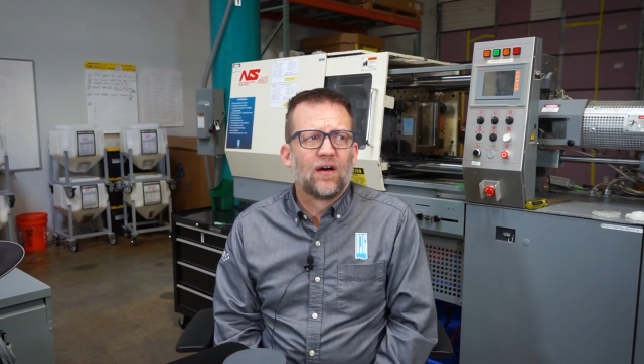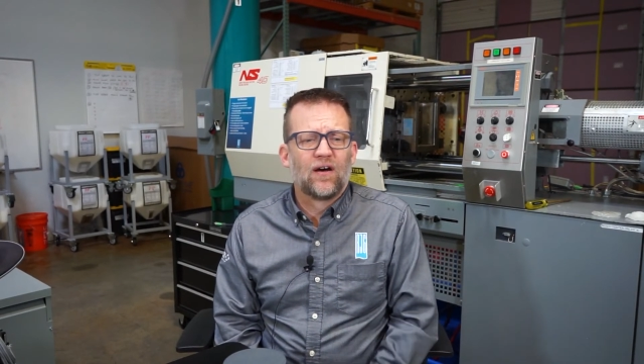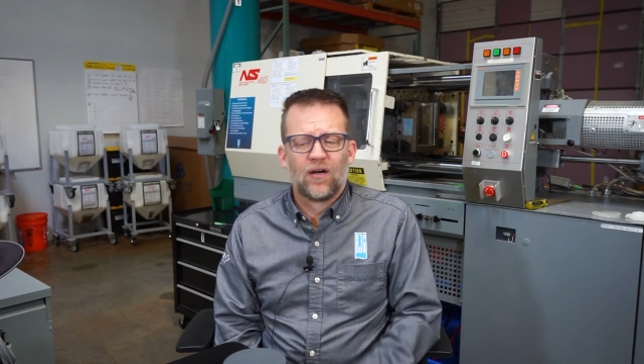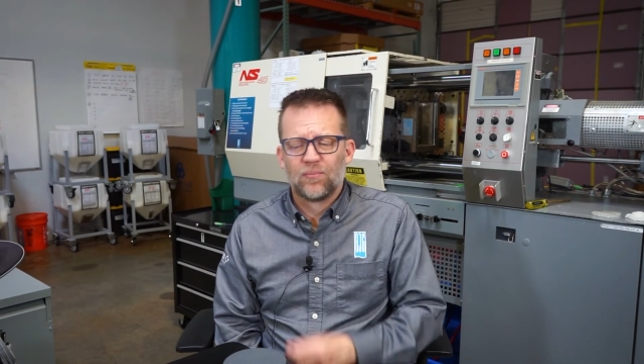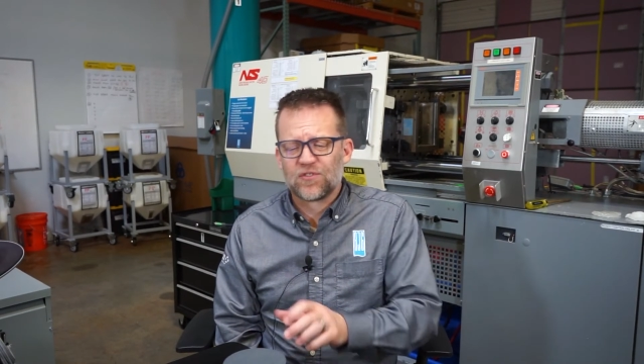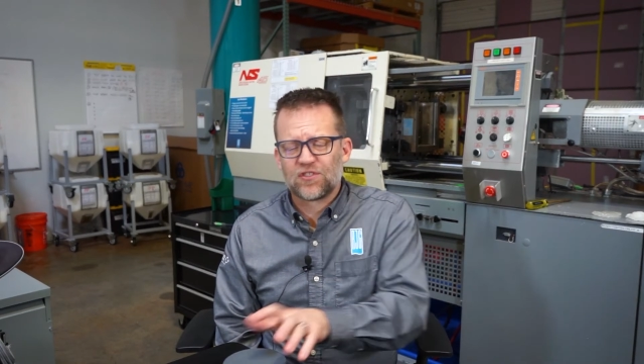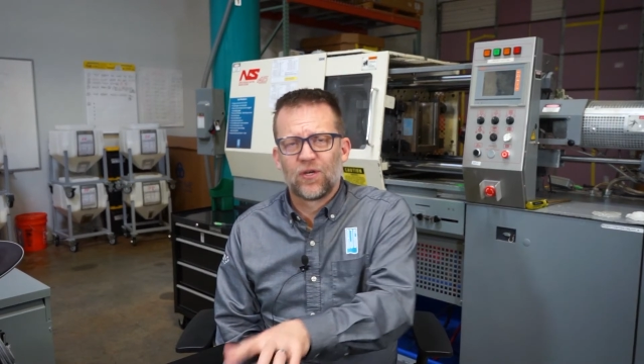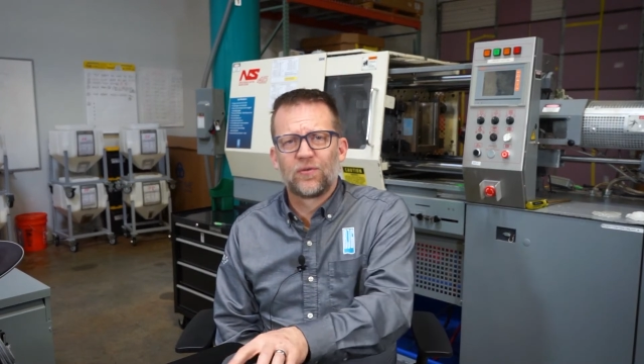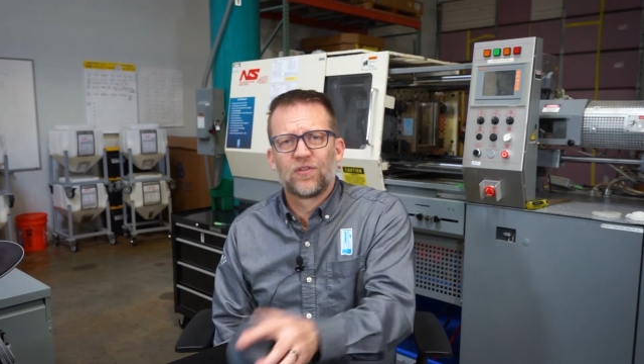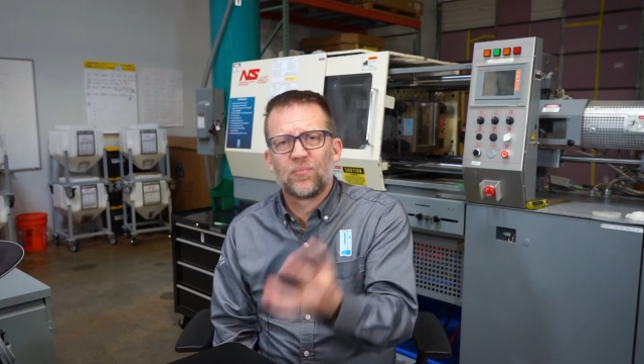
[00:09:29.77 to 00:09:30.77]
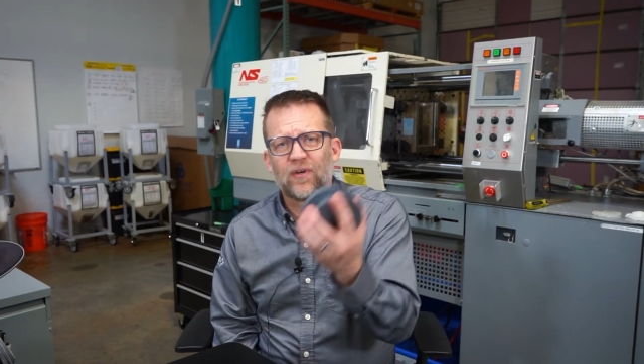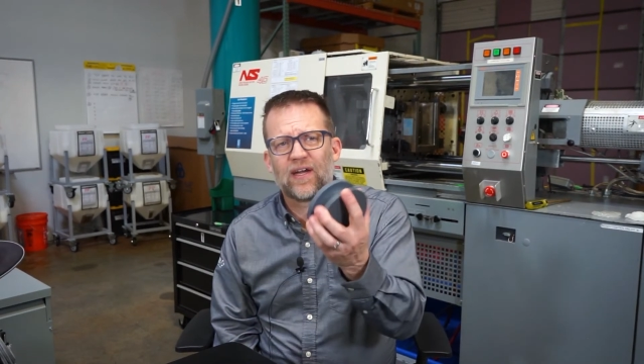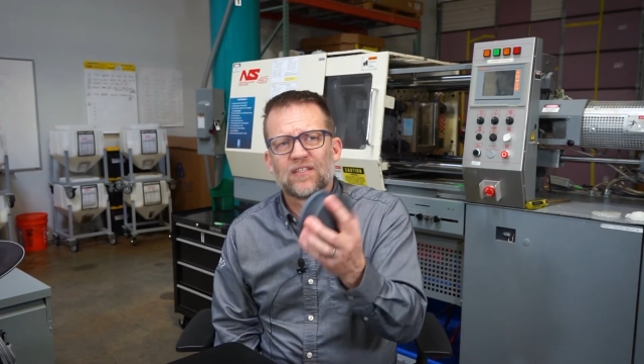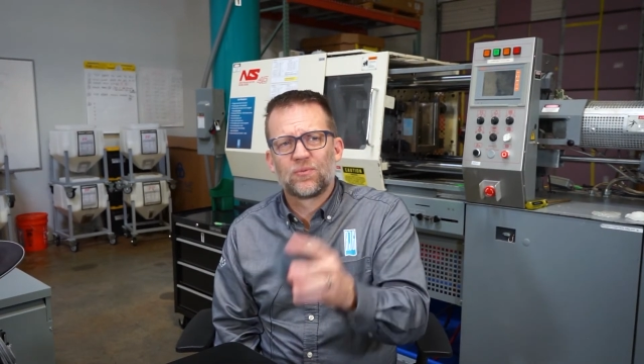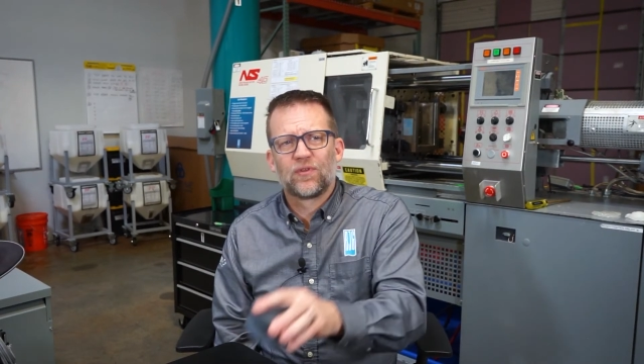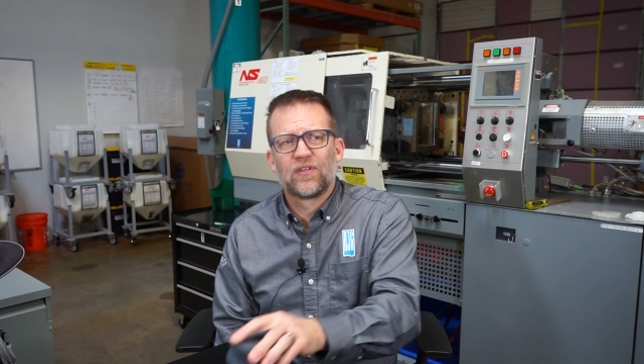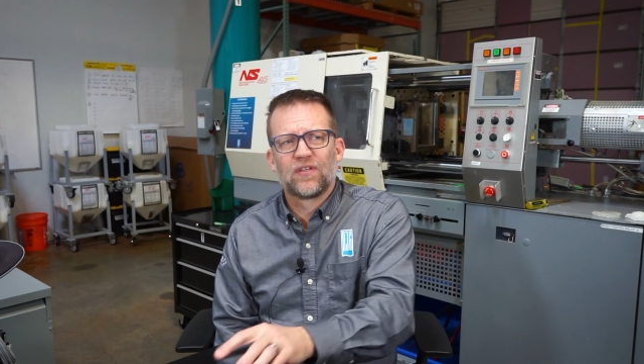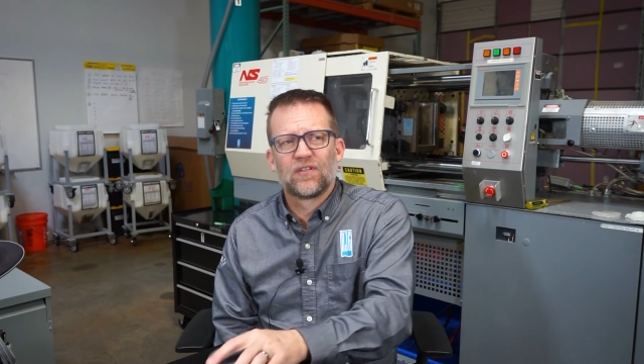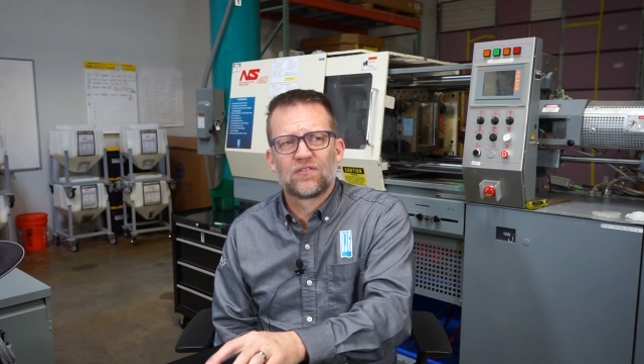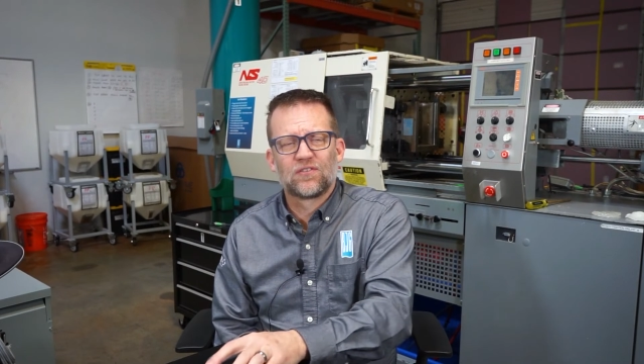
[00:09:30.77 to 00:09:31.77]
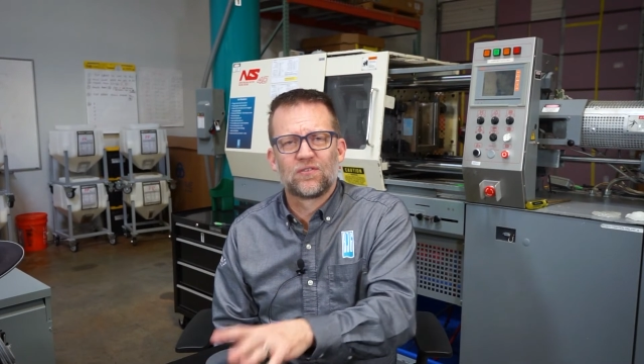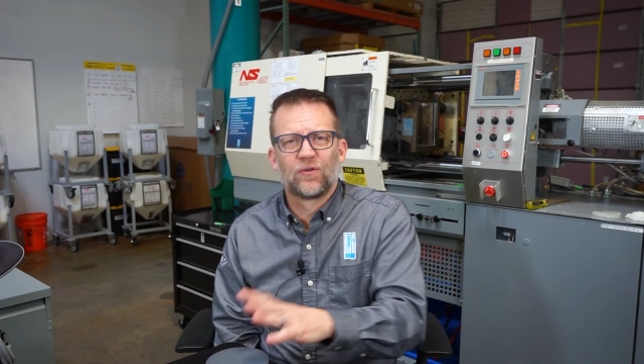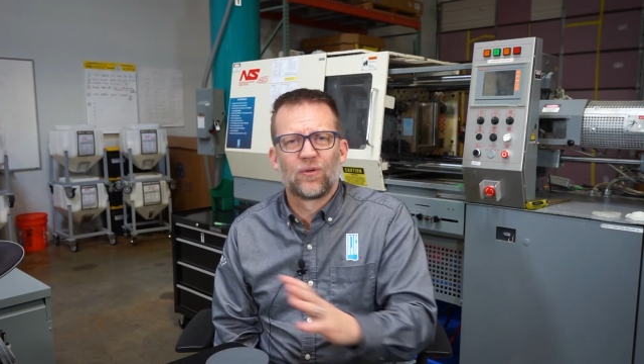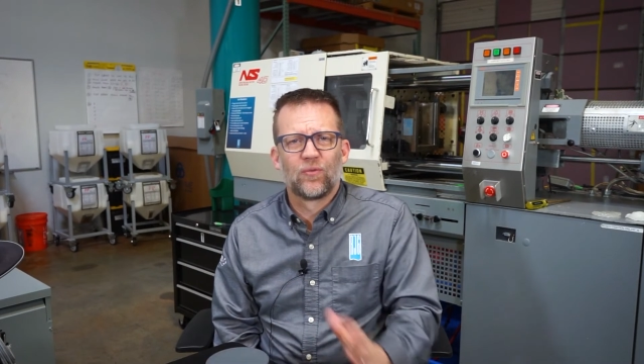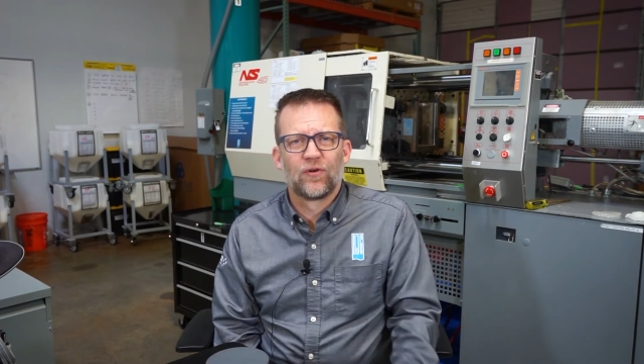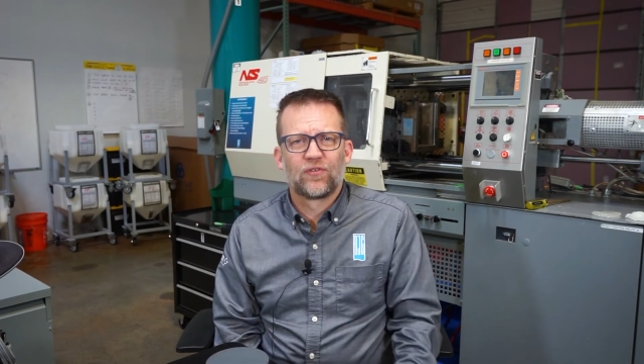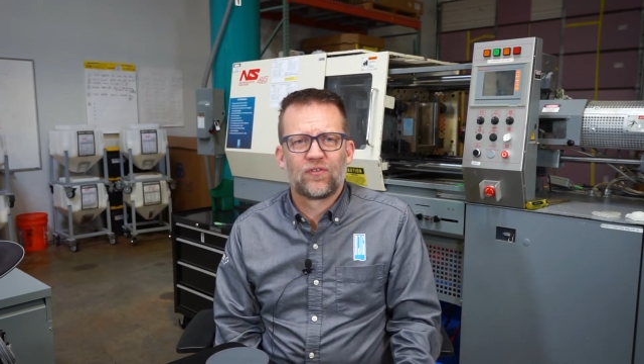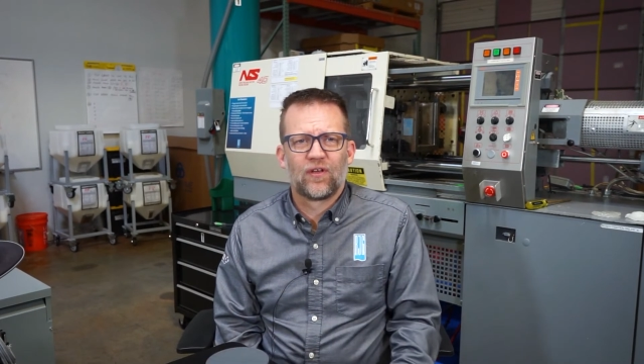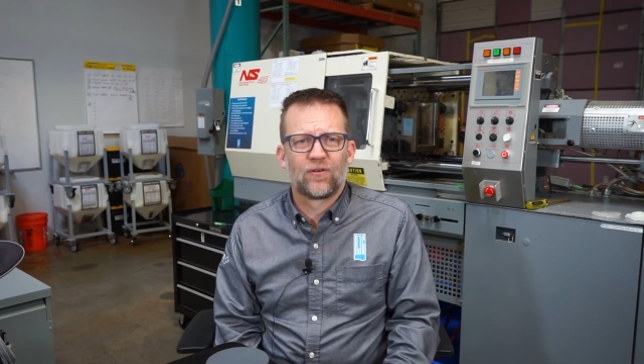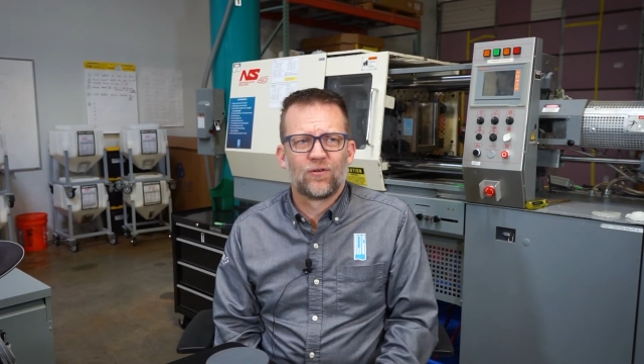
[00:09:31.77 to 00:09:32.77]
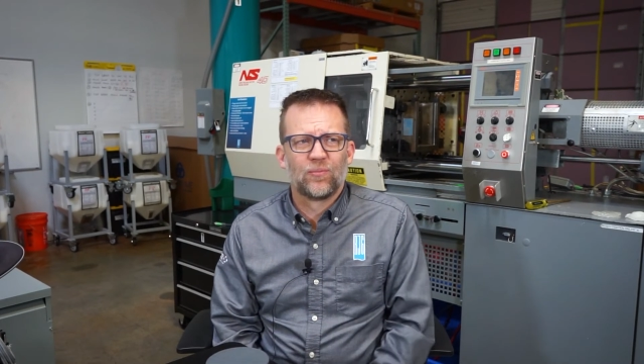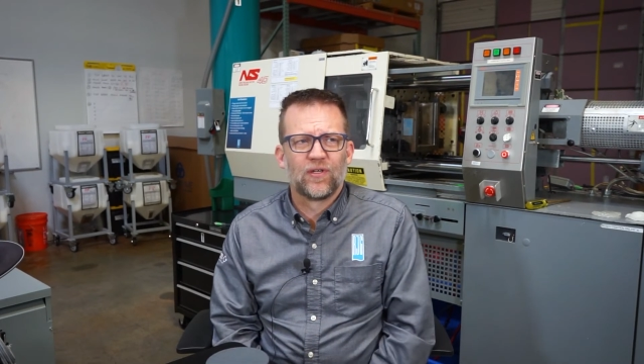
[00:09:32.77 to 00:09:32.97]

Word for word: Um, stoning the platens with this is a little more subtle,